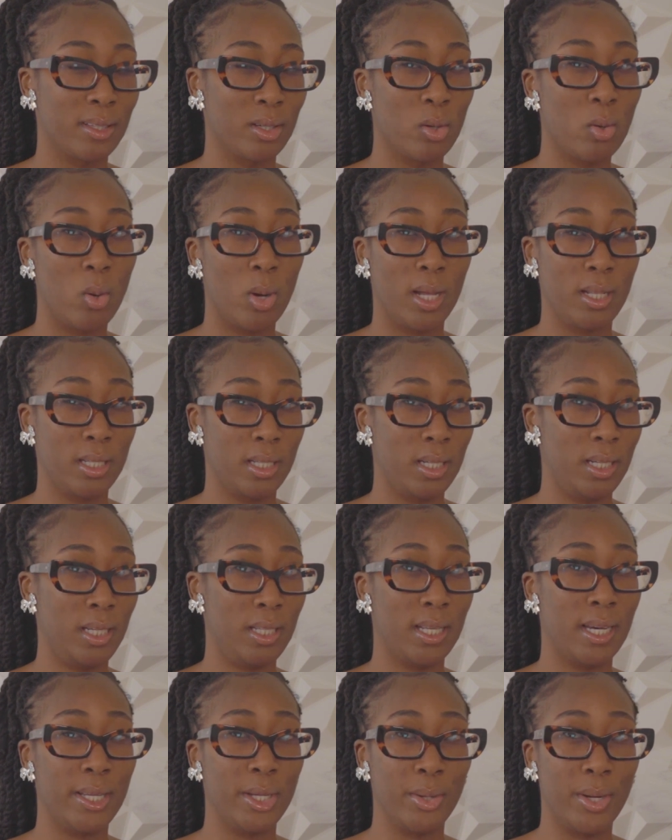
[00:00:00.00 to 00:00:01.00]
the quality
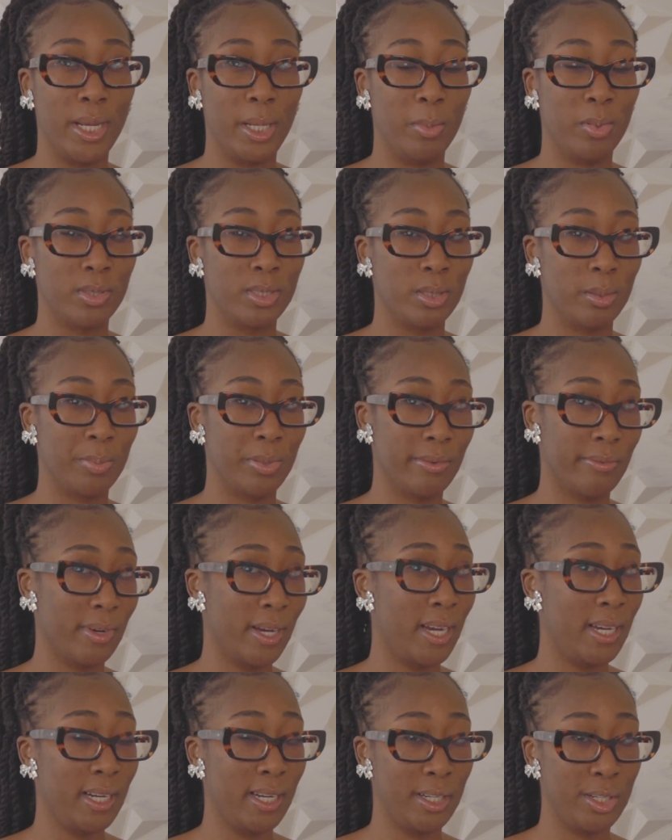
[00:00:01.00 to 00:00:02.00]
that you're able to
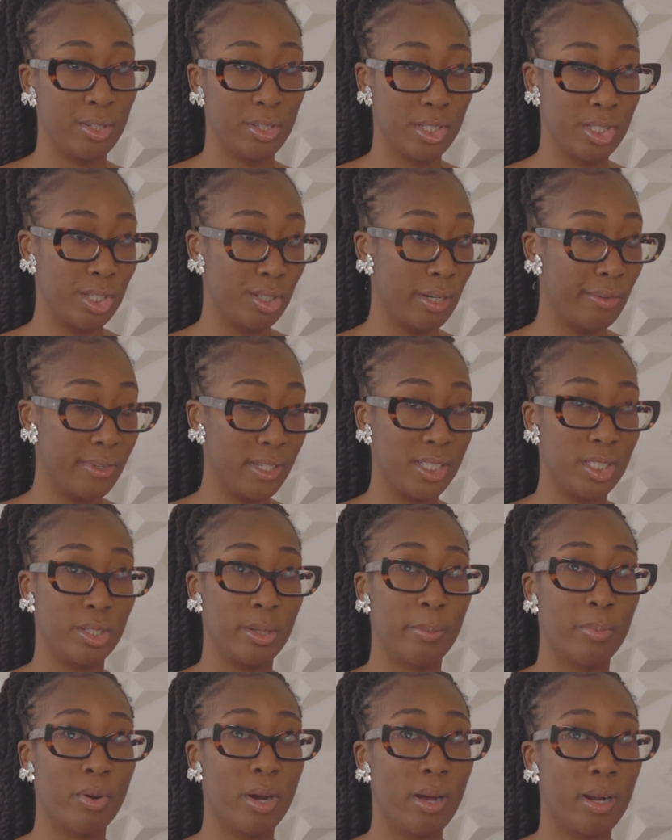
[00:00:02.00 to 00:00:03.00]
provide in your service, your
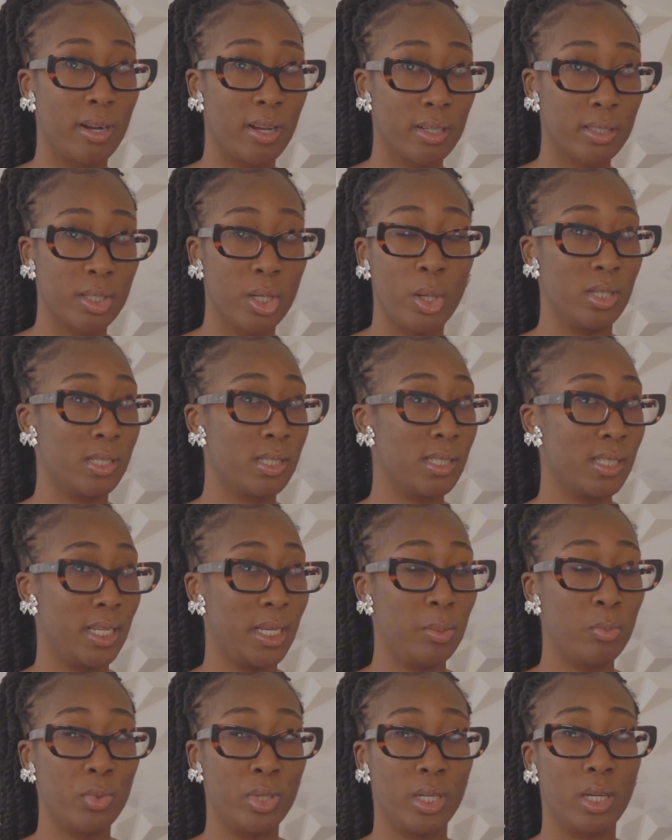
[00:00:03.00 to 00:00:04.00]
product. The same
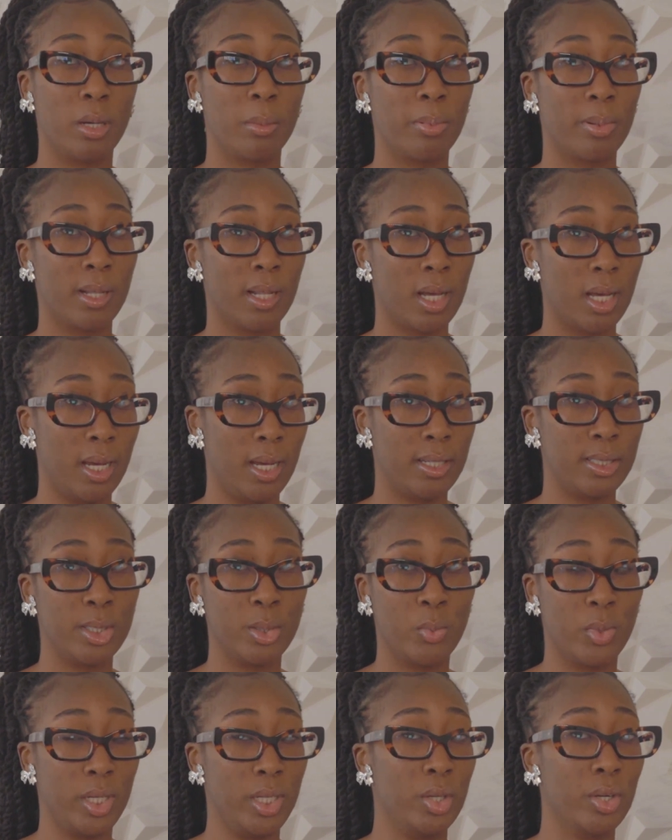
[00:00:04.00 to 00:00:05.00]
would apply to
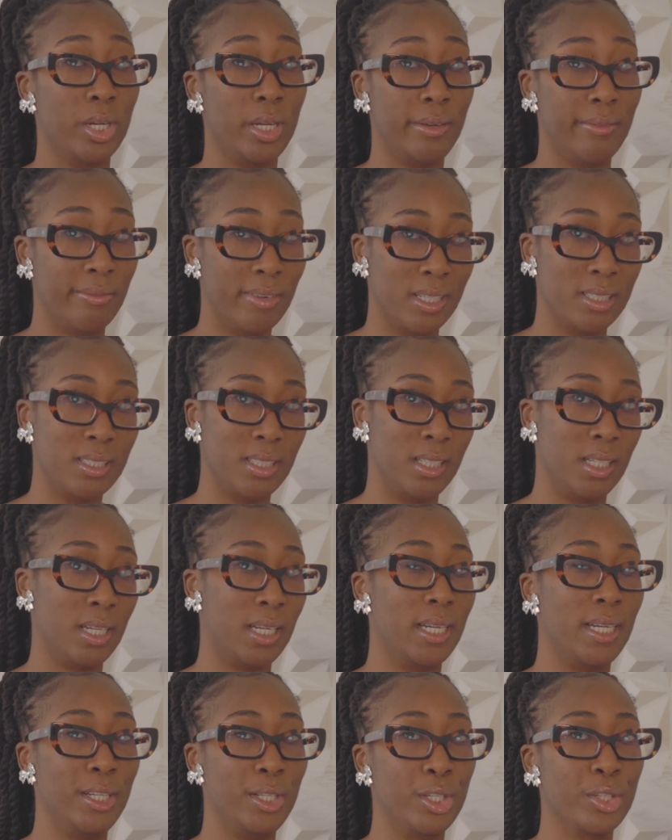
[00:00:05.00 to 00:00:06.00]
when you're investing
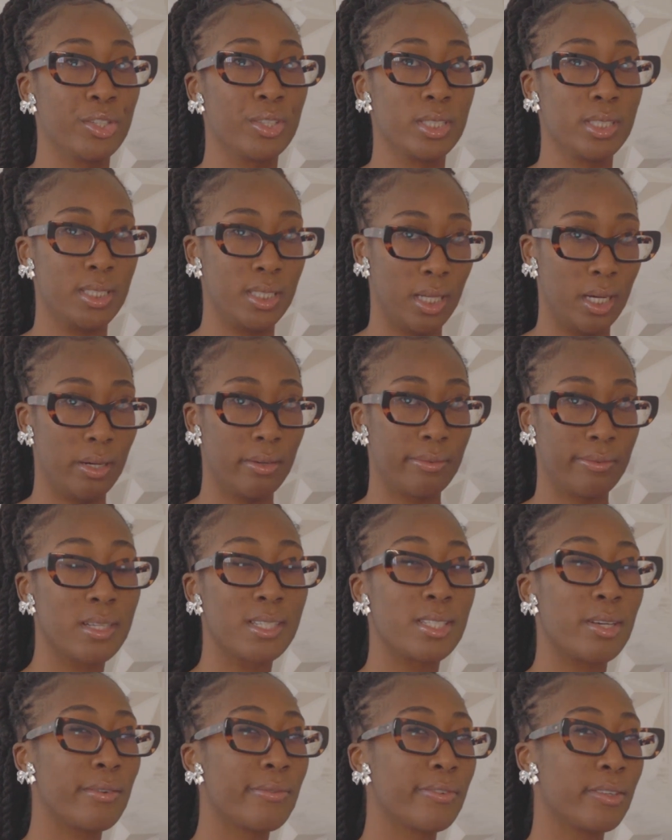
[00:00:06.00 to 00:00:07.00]
in yourself.
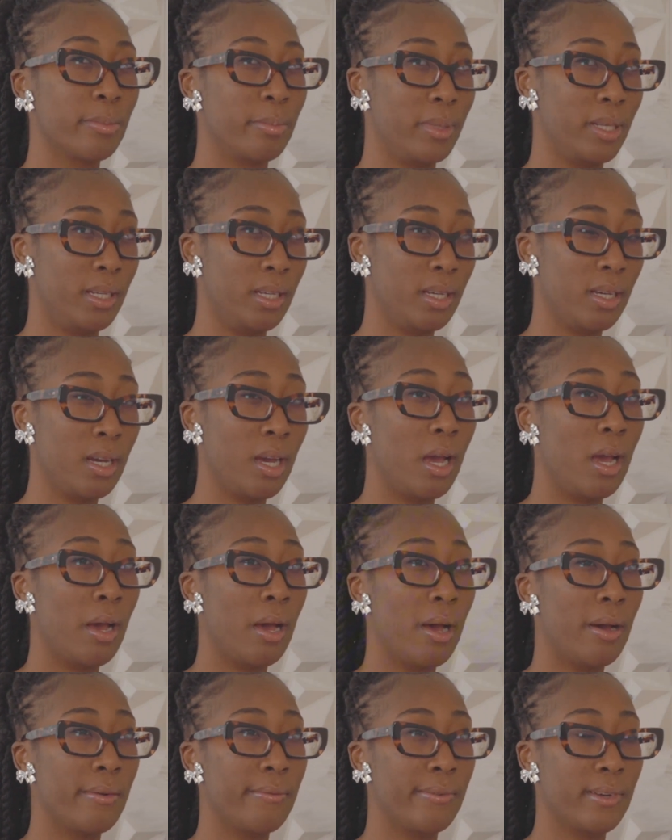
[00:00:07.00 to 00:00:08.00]
So for me,
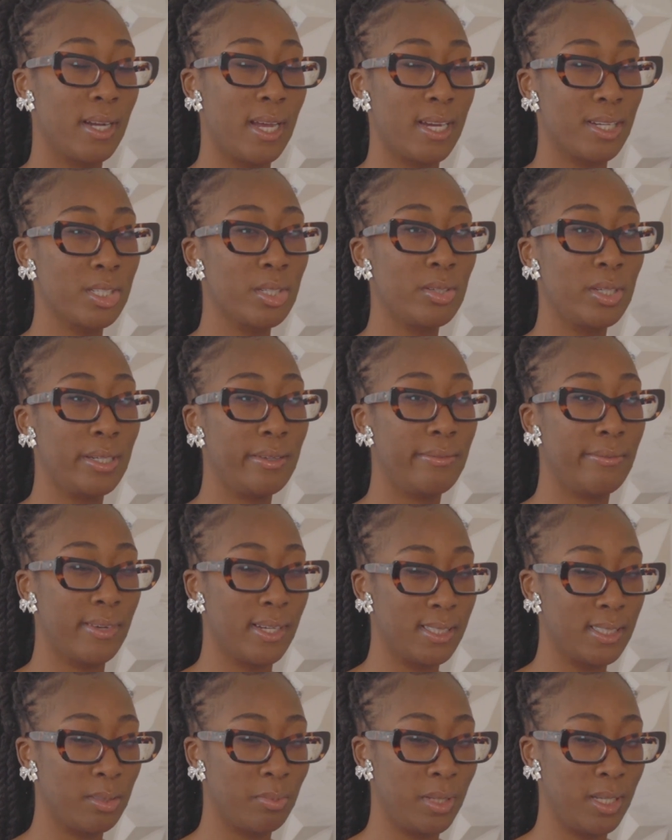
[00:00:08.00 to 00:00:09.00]
financial
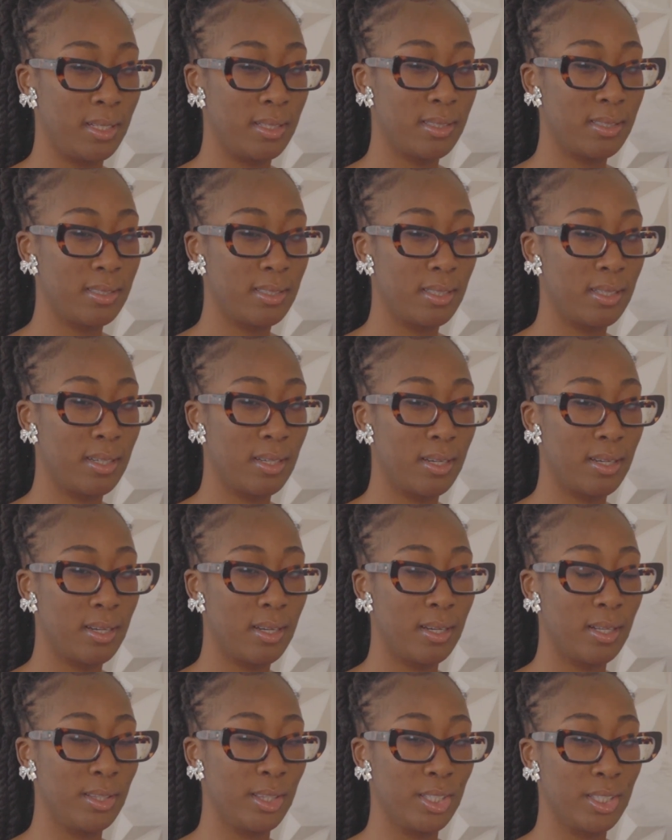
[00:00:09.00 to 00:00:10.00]
investments
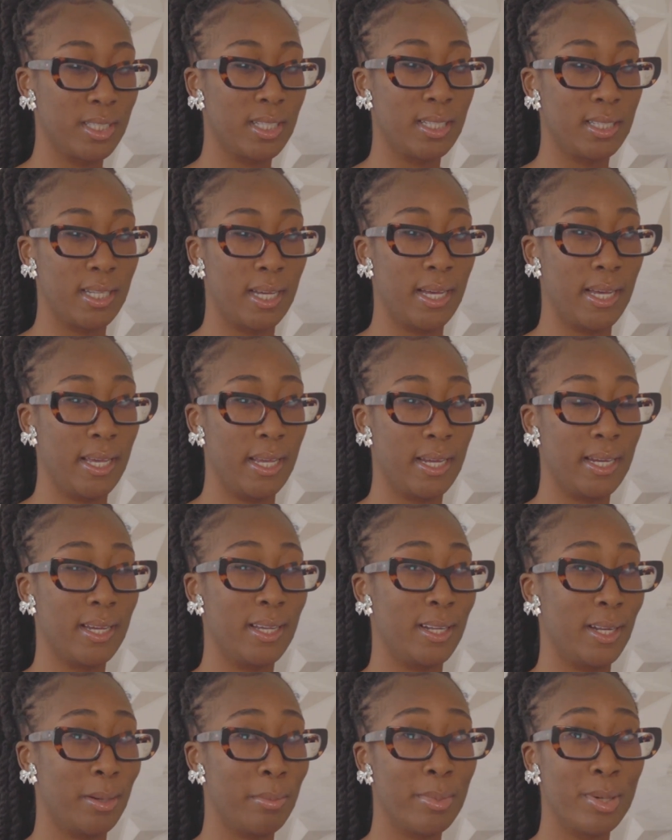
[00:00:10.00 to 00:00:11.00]
look like,
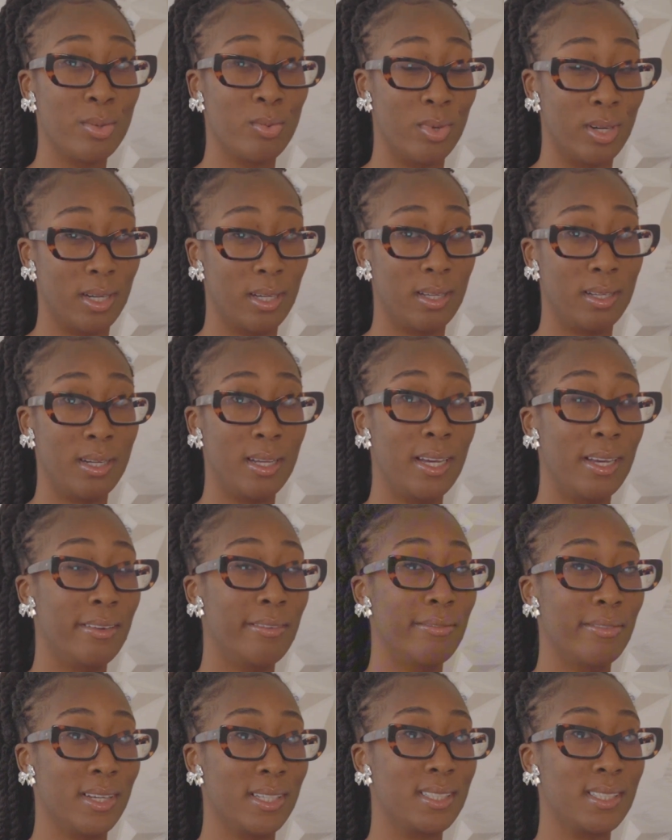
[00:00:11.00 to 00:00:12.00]
number one,
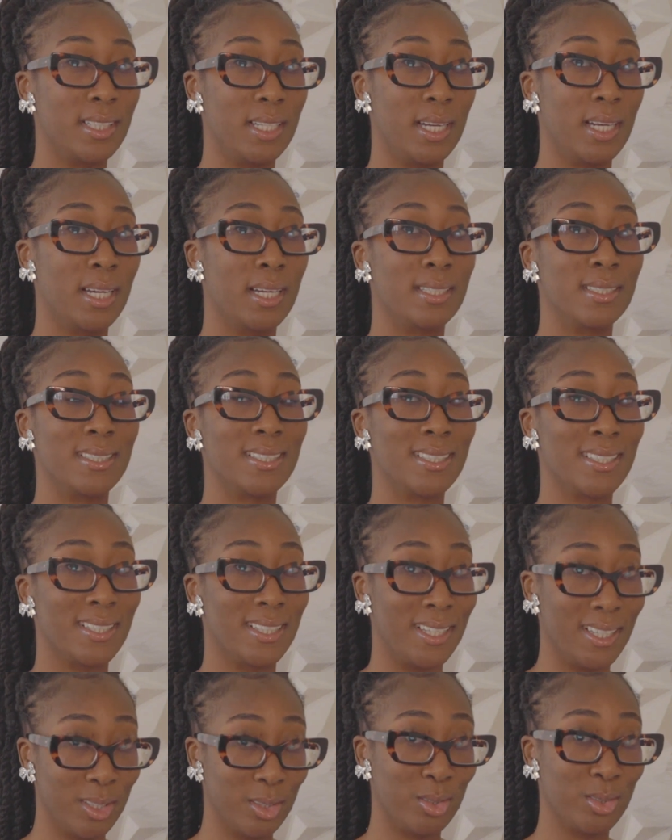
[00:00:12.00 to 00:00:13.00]
investing in
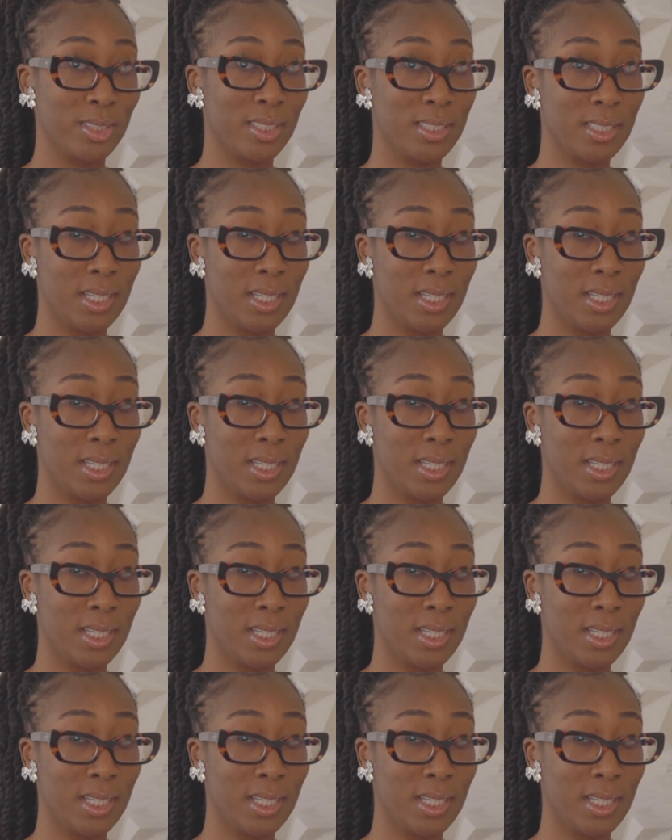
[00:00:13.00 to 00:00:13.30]
skills